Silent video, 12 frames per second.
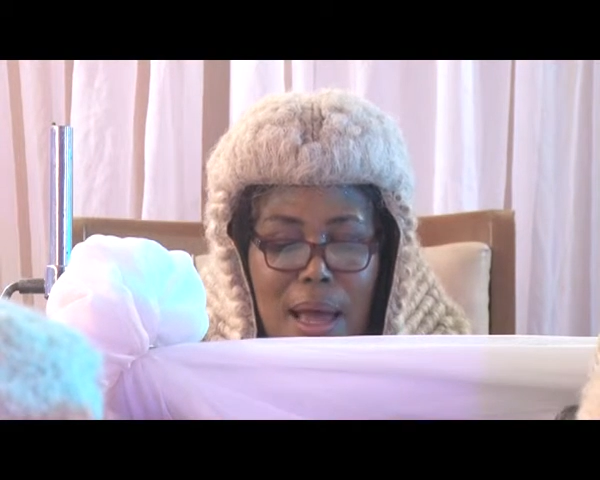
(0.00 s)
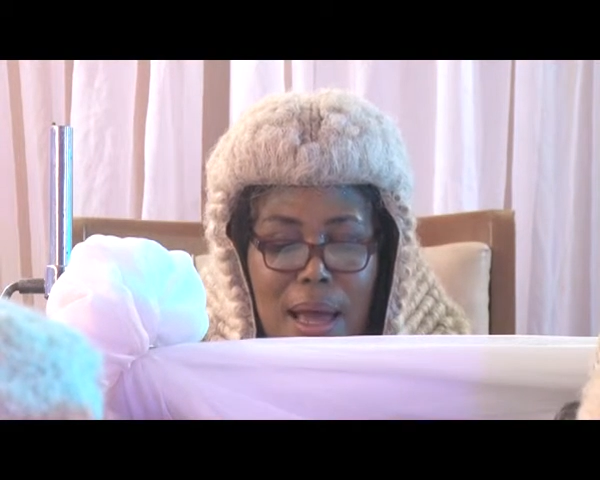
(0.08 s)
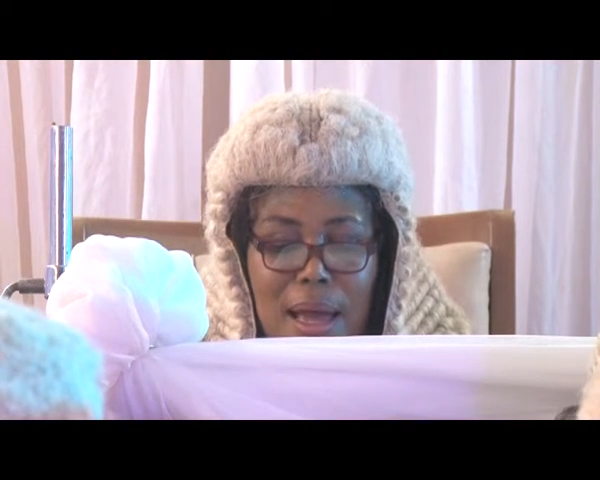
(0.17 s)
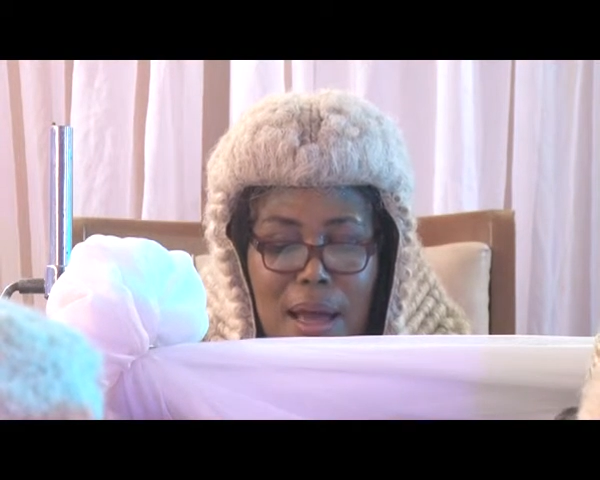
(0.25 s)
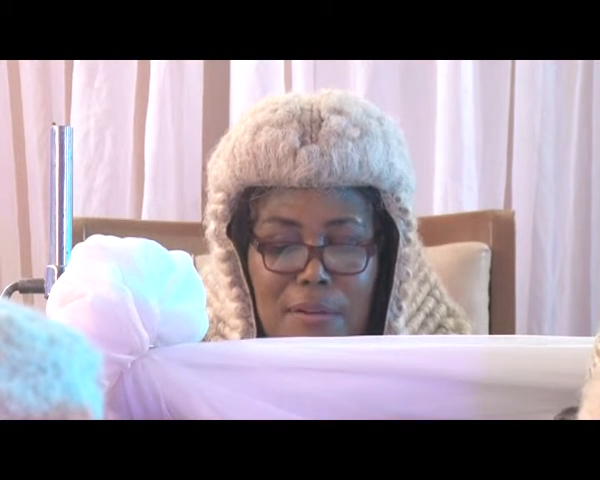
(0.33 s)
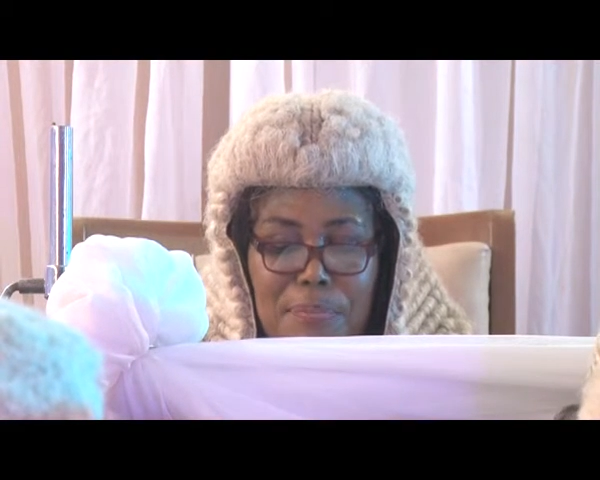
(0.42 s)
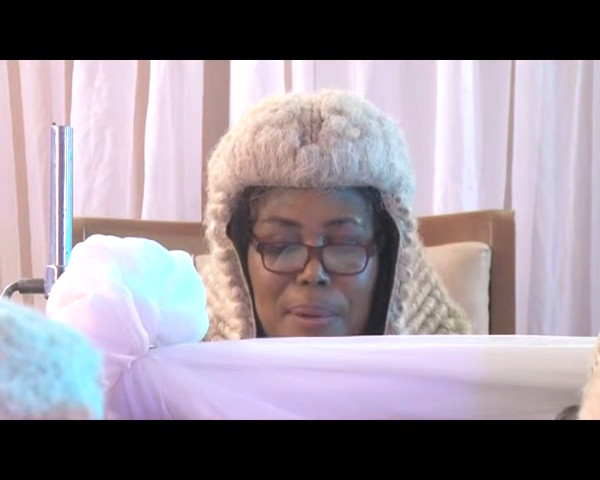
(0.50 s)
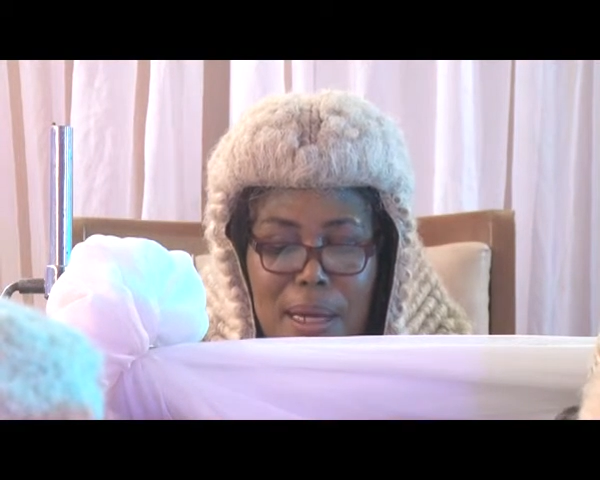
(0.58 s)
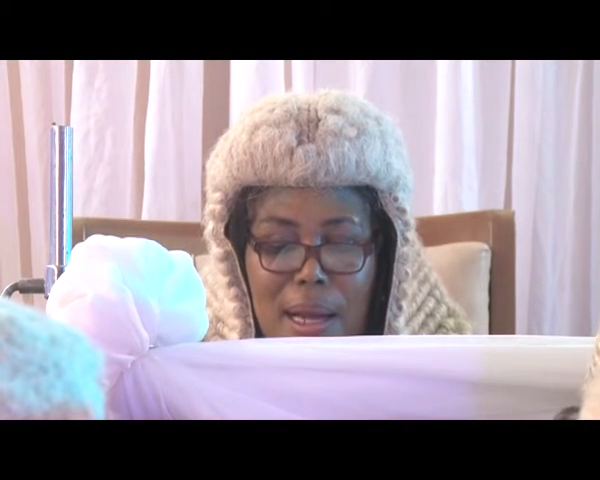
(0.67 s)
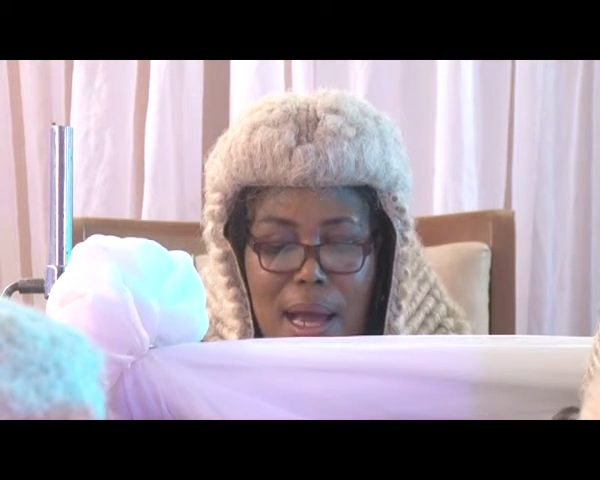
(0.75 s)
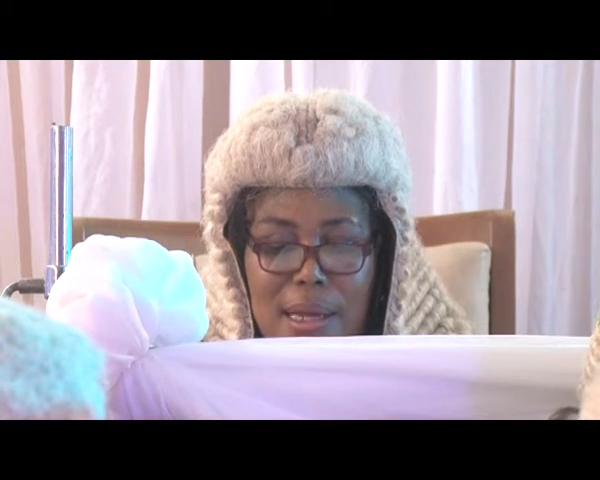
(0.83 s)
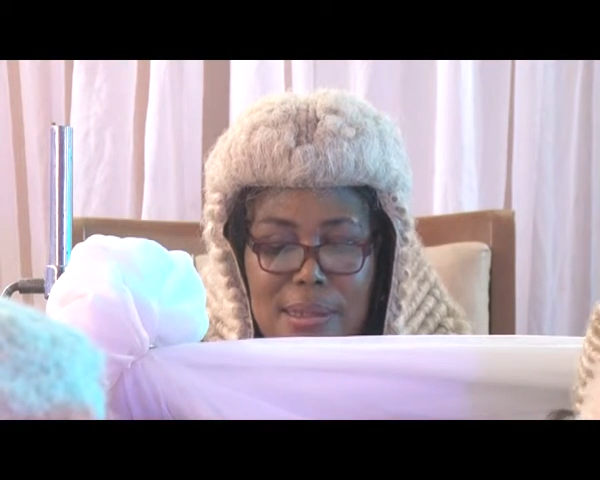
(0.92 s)
I have
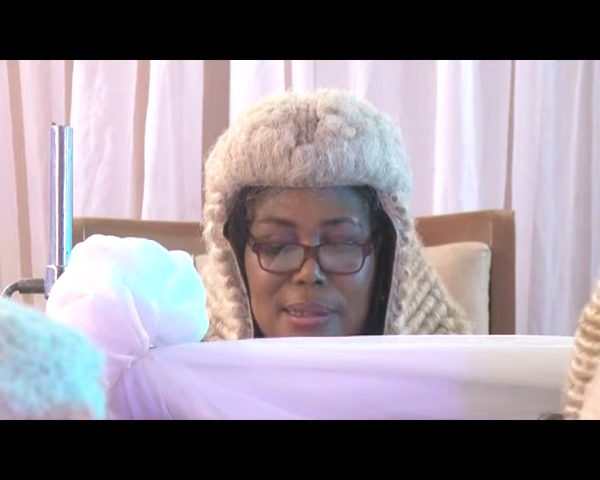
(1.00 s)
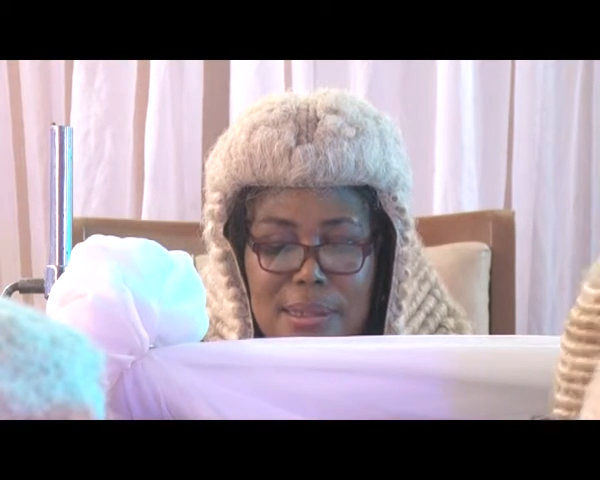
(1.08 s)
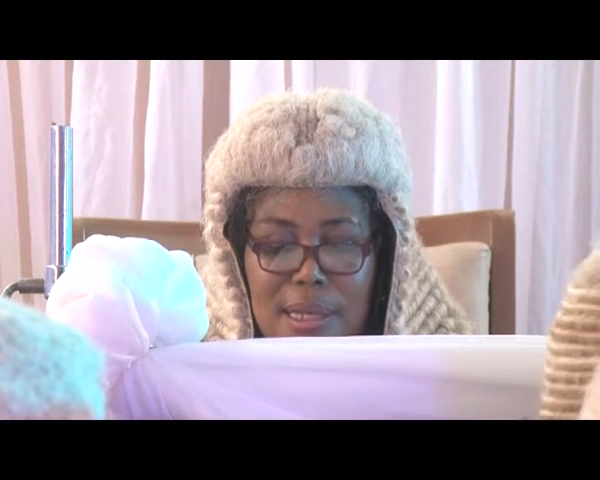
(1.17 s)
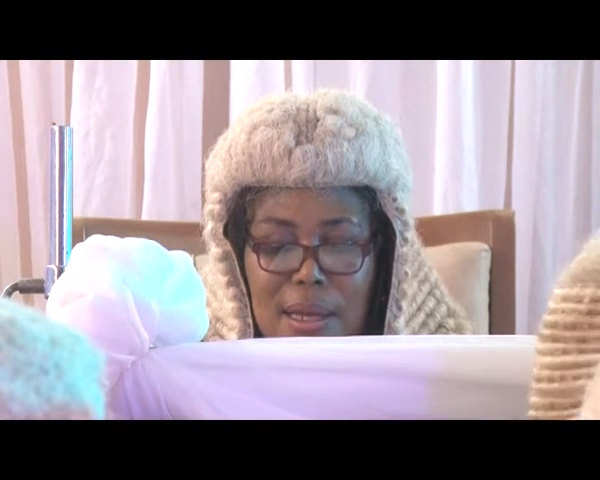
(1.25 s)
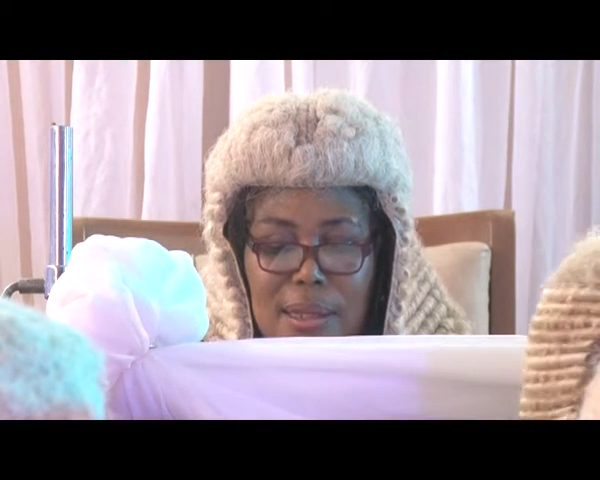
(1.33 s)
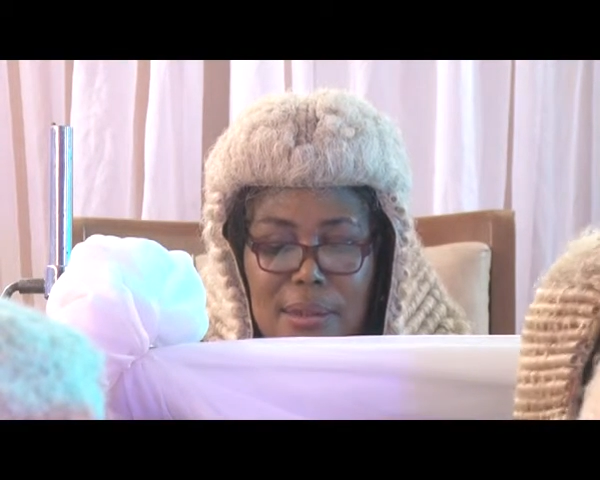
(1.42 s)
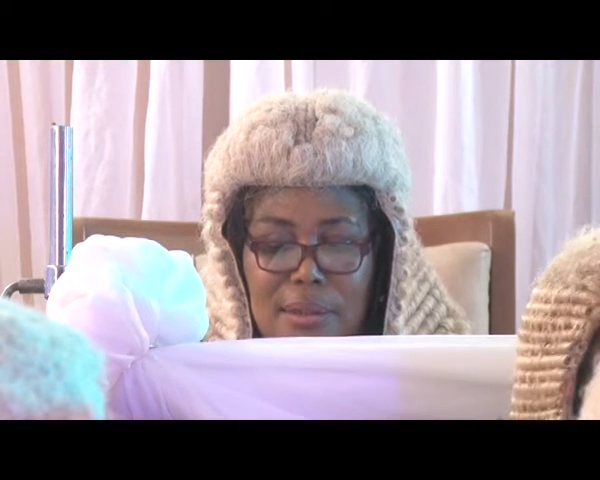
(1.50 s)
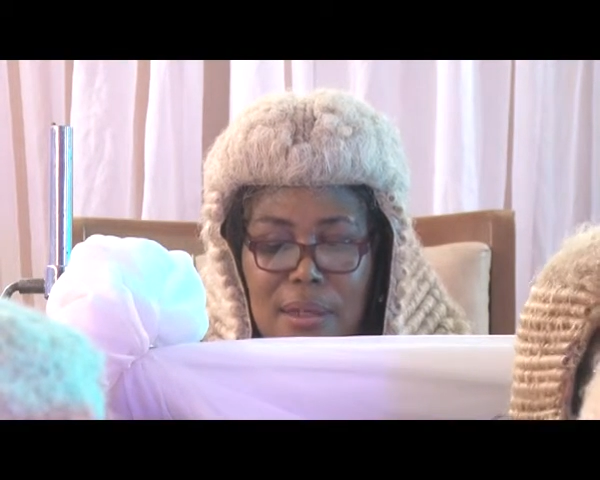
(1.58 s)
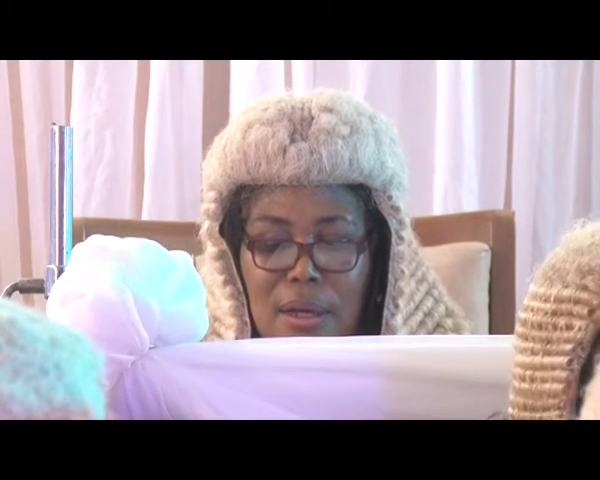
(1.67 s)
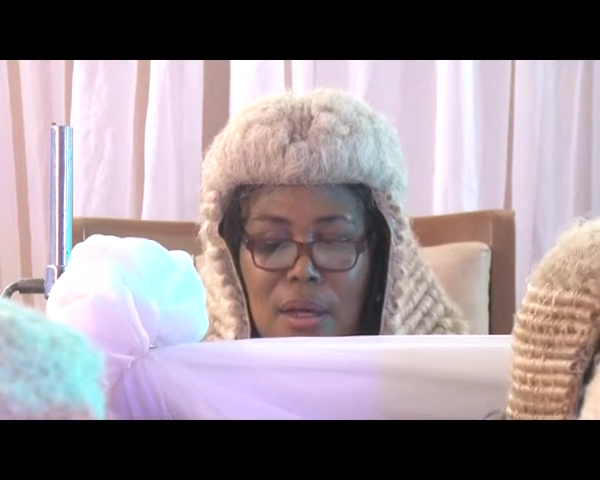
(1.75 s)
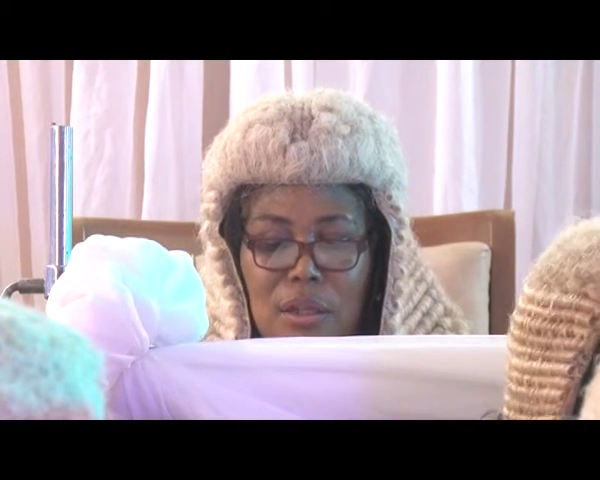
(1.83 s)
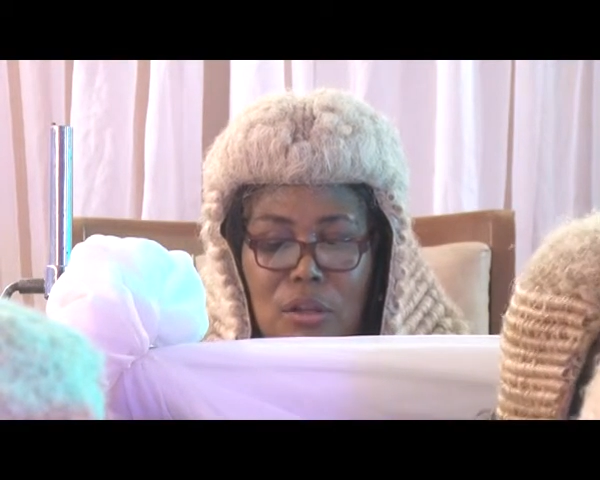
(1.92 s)
been counseled
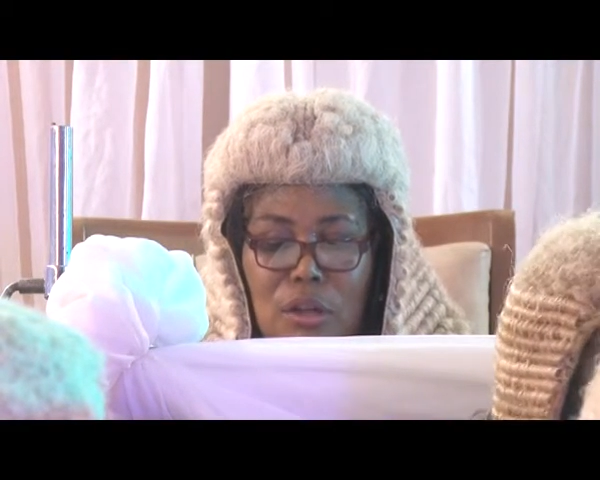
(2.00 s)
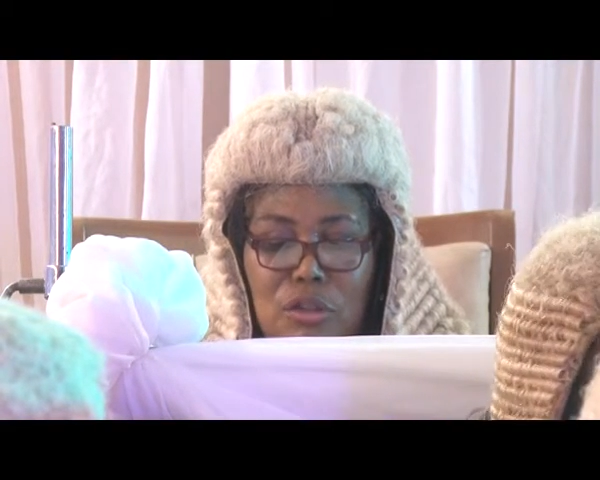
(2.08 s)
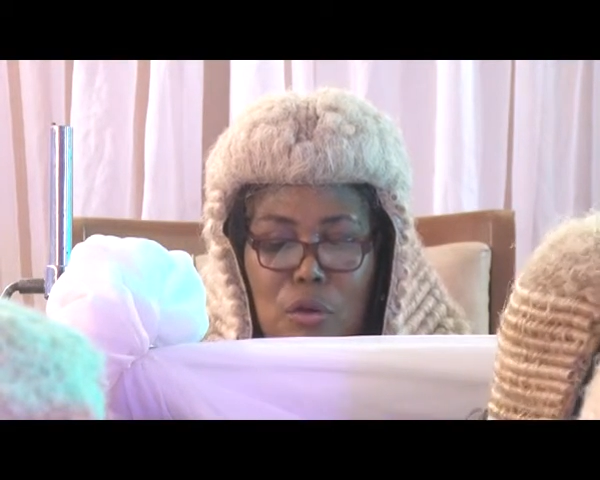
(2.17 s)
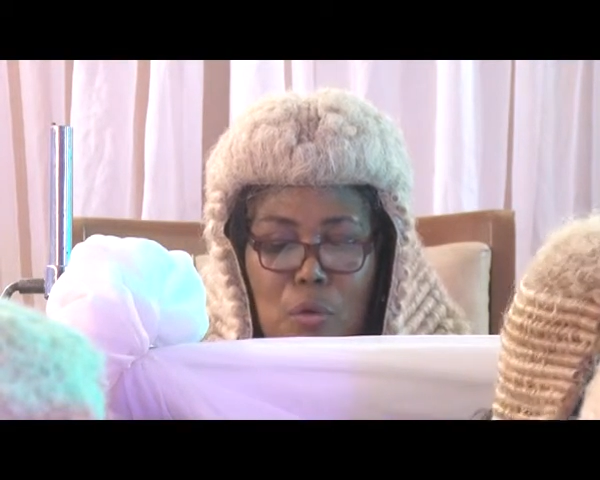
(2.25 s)
not